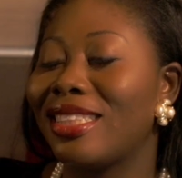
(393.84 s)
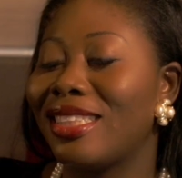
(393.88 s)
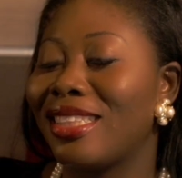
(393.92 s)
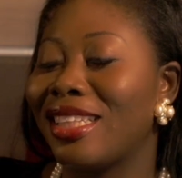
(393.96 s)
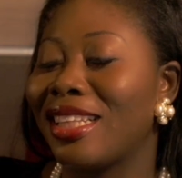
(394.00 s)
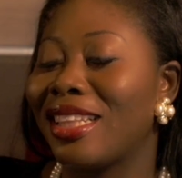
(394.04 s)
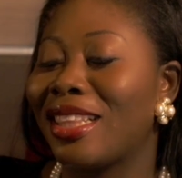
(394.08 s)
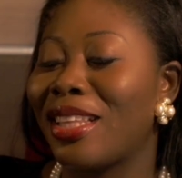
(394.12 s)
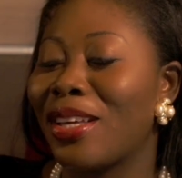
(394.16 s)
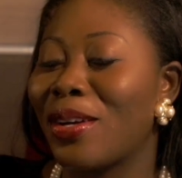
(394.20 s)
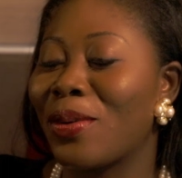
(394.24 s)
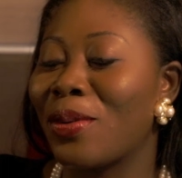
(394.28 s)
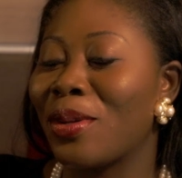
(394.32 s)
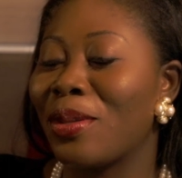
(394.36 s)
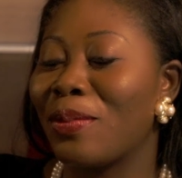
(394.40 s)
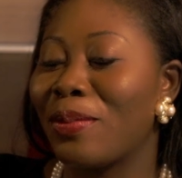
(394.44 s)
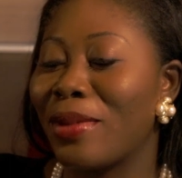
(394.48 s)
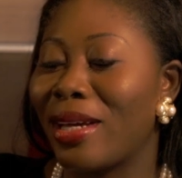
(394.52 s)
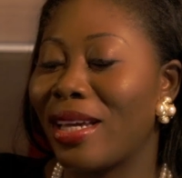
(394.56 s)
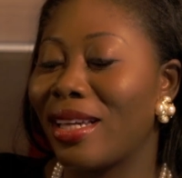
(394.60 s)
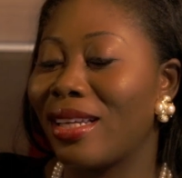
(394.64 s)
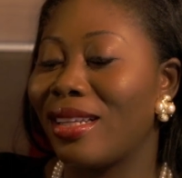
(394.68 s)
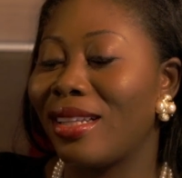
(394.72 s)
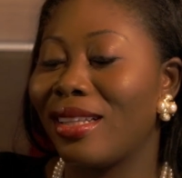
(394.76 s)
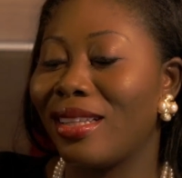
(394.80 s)
sit there with
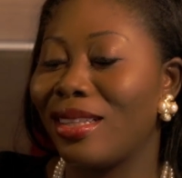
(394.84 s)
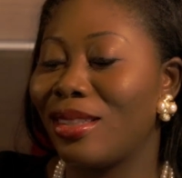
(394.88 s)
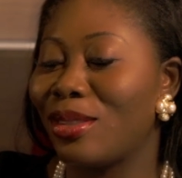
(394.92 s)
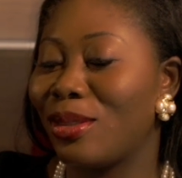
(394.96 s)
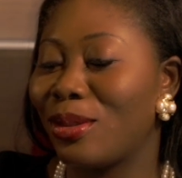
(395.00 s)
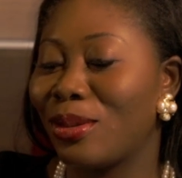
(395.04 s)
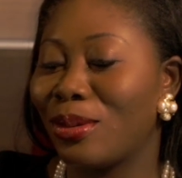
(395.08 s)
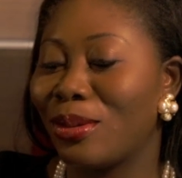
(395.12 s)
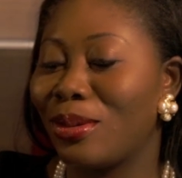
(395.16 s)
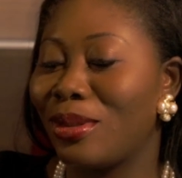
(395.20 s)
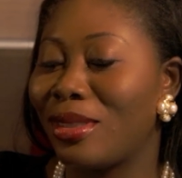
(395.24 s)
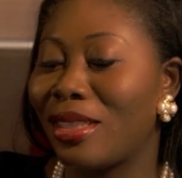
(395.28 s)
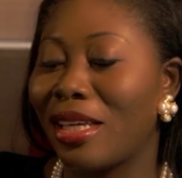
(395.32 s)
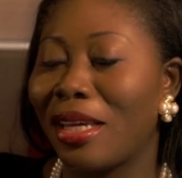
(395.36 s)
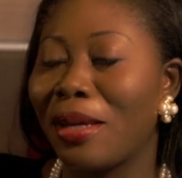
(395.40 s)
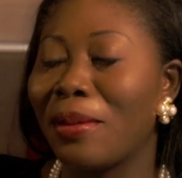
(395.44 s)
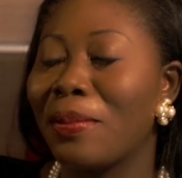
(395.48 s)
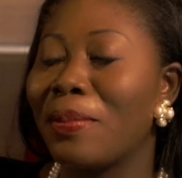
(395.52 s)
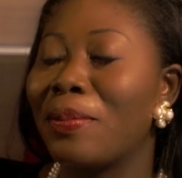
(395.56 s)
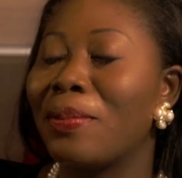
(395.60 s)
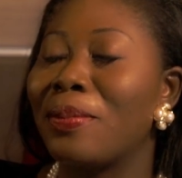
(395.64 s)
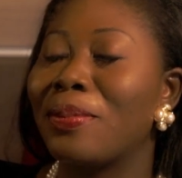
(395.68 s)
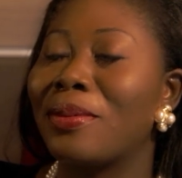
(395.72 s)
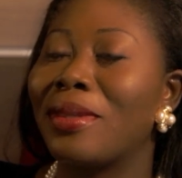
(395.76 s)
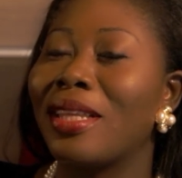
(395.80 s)
my little tape
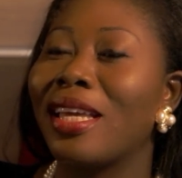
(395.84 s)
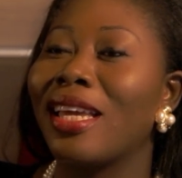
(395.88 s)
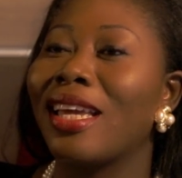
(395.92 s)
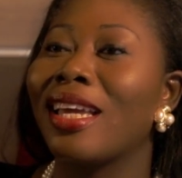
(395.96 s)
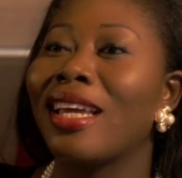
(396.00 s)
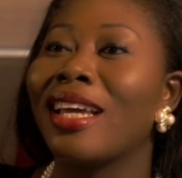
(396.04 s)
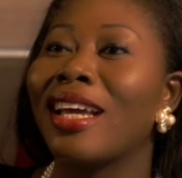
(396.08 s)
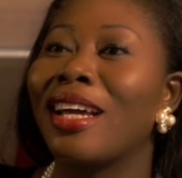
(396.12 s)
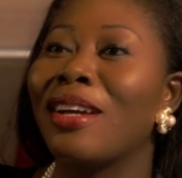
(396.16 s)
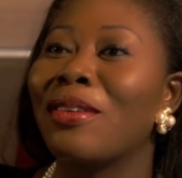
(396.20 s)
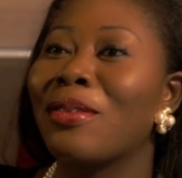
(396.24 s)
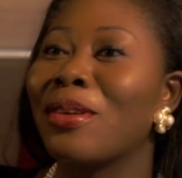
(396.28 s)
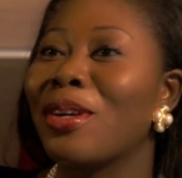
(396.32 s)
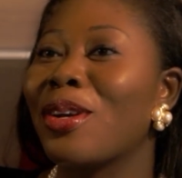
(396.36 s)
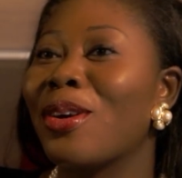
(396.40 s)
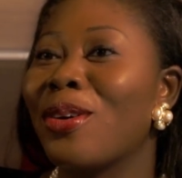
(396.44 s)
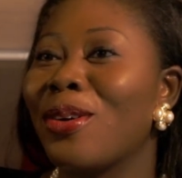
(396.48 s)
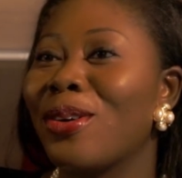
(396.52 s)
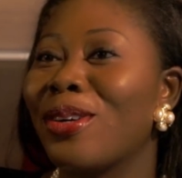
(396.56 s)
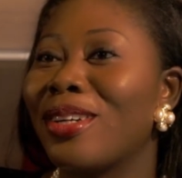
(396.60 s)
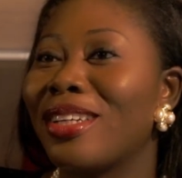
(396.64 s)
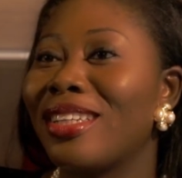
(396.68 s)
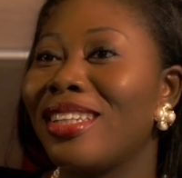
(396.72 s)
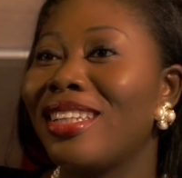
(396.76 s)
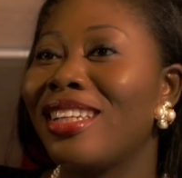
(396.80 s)
thing and
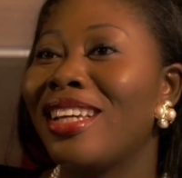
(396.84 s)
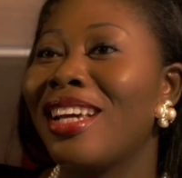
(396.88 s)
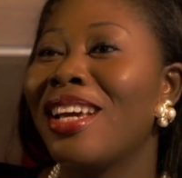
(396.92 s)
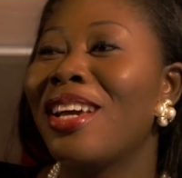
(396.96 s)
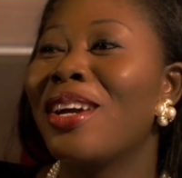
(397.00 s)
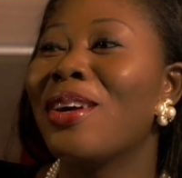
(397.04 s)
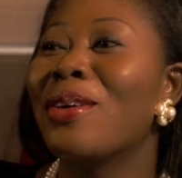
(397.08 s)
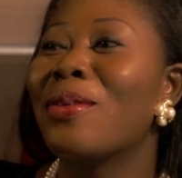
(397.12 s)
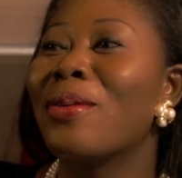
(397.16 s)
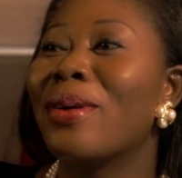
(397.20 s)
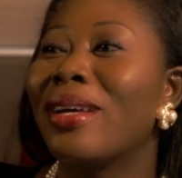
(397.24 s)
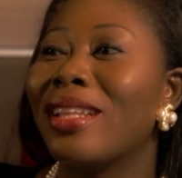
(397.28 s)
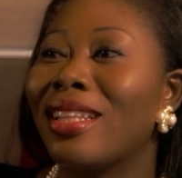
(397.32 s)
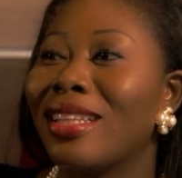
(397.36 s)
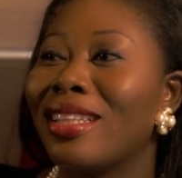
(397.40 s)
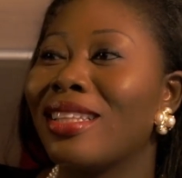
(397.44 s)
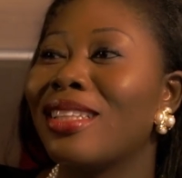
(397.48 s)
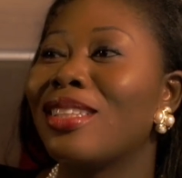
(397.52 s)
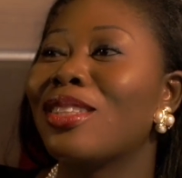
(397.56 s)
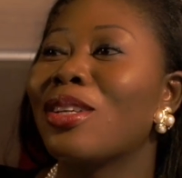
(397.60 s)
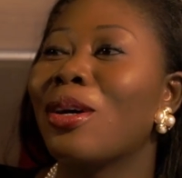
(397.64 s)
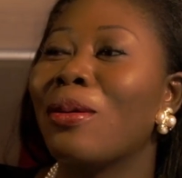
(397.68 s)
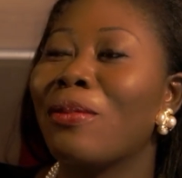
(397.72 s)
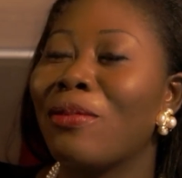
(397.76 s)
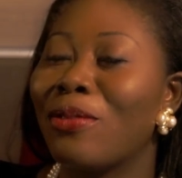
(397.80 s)
record when the
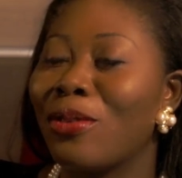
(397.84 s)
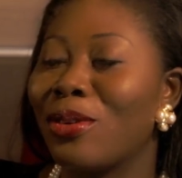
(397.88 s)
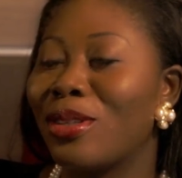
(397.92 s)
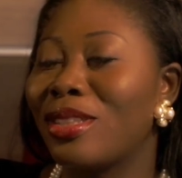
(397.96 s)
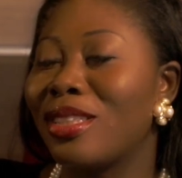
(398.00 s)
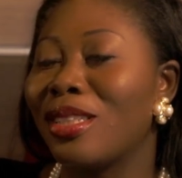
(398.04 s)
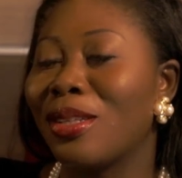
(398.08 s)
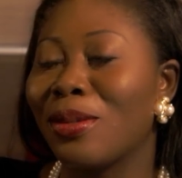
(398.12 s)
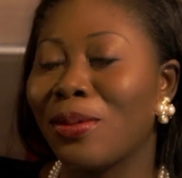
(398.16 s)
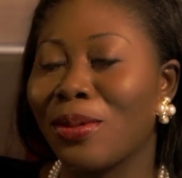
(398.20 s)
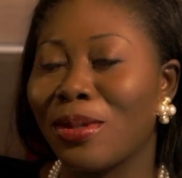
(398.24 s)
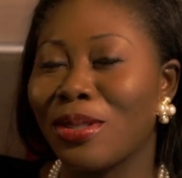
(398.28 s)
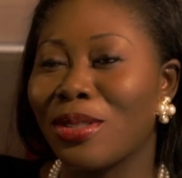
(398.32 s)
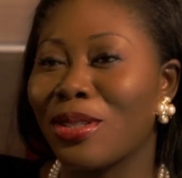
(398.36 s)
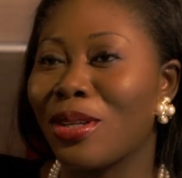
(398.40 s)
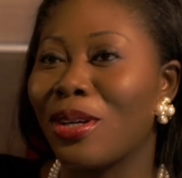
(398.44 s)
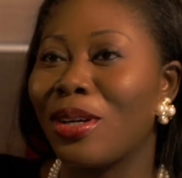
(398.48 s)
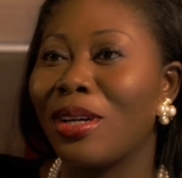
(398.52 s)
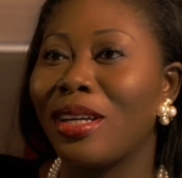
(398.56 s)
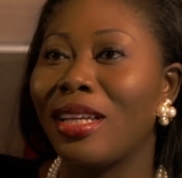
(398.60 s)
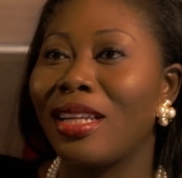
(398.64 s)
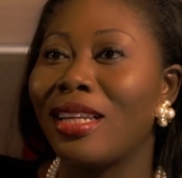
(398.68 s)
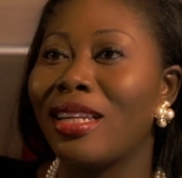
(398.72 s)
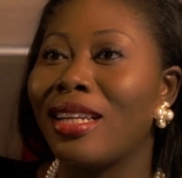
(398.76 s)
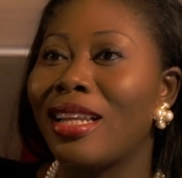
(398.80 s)
top 40 was
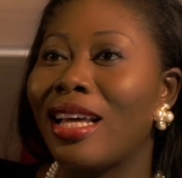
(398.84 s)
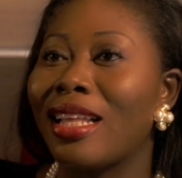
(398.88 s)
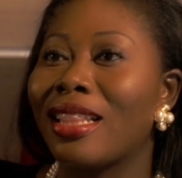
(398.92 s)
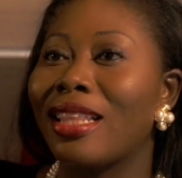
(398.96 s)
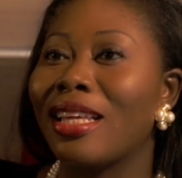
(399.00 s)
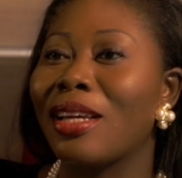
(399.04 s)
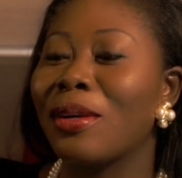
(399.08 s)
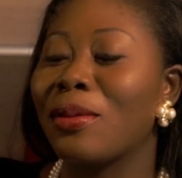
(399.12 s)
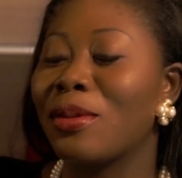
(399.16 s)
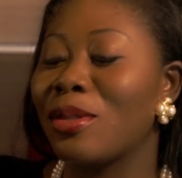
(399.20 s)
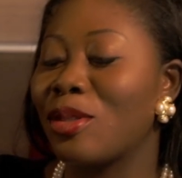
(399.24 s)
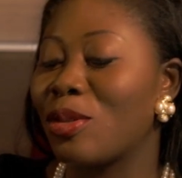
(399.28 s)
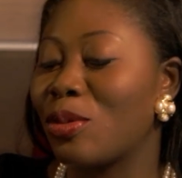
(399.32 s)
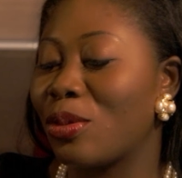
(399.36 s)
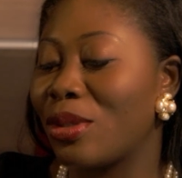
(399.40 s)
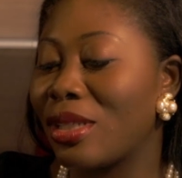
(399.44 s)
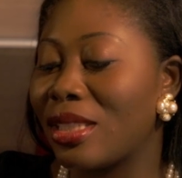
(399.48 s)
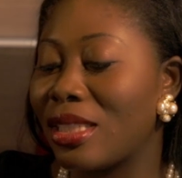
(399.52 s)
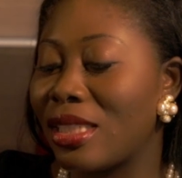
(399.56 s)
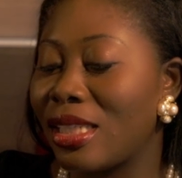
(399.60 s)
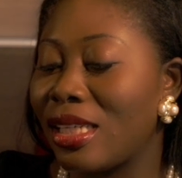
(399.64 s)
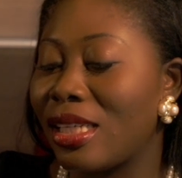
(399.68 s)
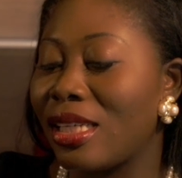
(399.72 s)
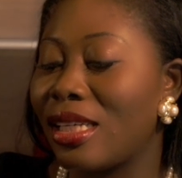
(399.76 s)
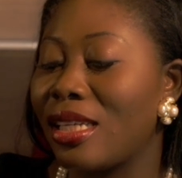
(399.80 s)
on. I think it was
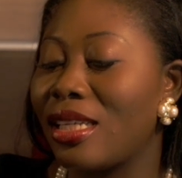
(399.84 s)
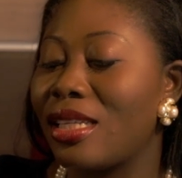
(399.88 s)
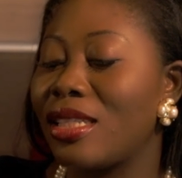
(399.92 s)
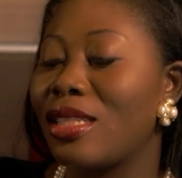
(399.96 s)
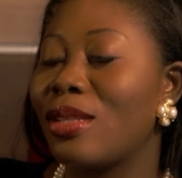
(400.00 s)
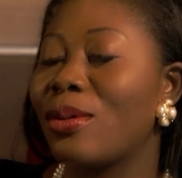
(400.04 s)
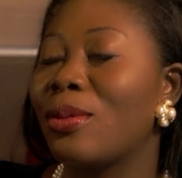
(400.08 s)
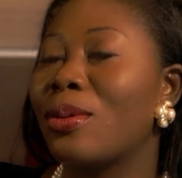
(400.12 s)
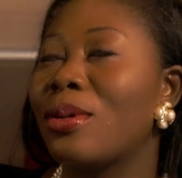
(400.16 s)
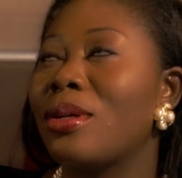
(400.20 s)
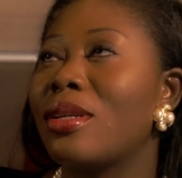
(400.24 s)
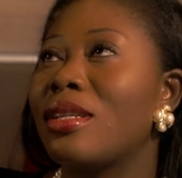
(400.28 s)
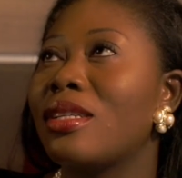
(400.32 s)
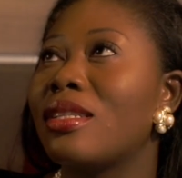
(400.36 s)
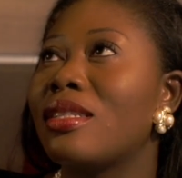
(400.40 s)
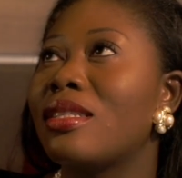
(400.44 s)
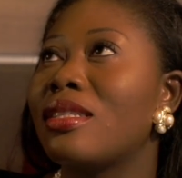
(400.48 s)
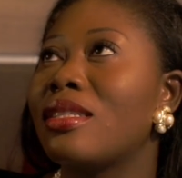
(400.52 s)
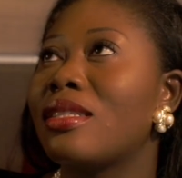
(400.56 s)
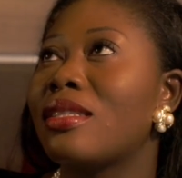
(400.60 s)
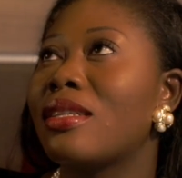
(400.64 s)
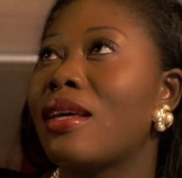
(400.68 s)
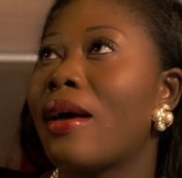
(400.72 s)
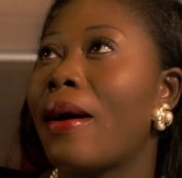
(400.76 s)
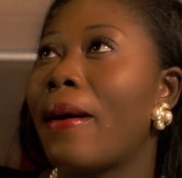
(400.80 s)
Rick D's, it
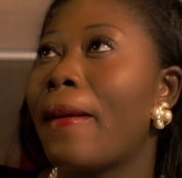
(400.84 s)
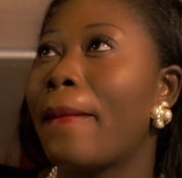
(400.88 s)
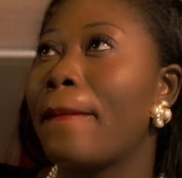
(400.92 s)
was